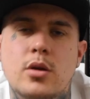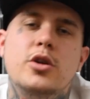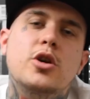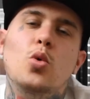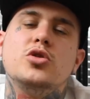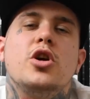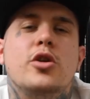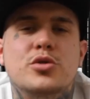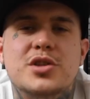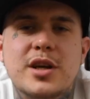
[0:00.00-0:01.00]
Yo, what's going
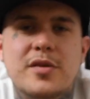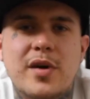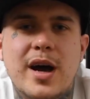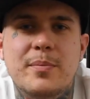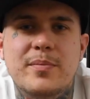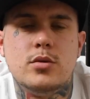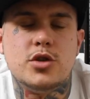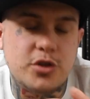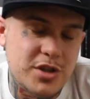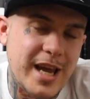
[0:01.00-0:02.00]
on, SneakerFam?
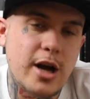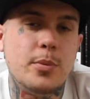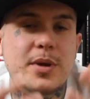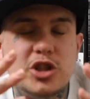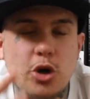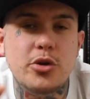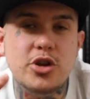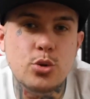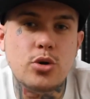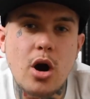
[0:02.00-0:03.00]
So today I'm going to be showing
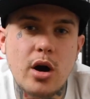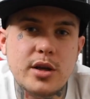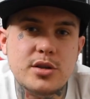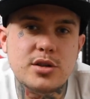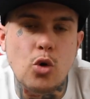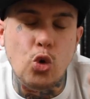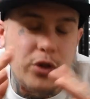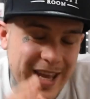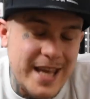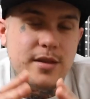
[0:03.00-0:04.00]
you guys all the
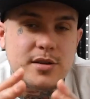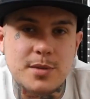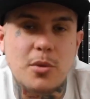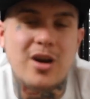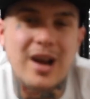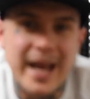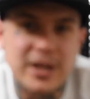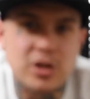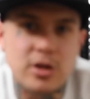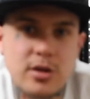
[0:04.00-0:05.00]
heat that's in my
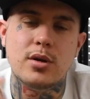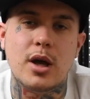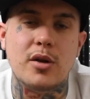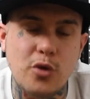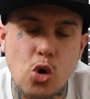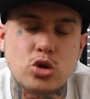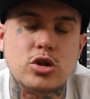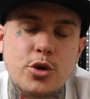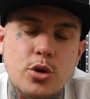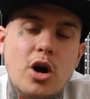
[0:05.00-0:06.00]
collection. And of course,
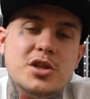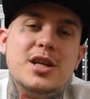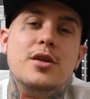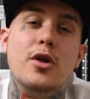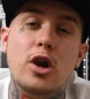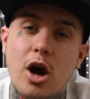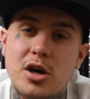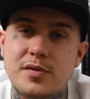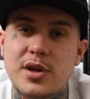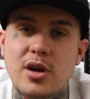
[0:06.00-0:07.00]
like you guys said in the
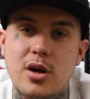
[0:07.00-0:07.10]
last video,